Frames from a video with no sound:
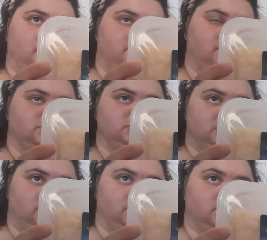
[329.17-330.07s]
at lunch
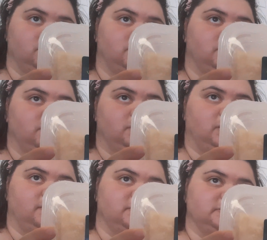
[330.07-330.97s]
here
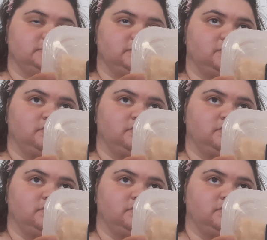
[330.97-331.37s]
at this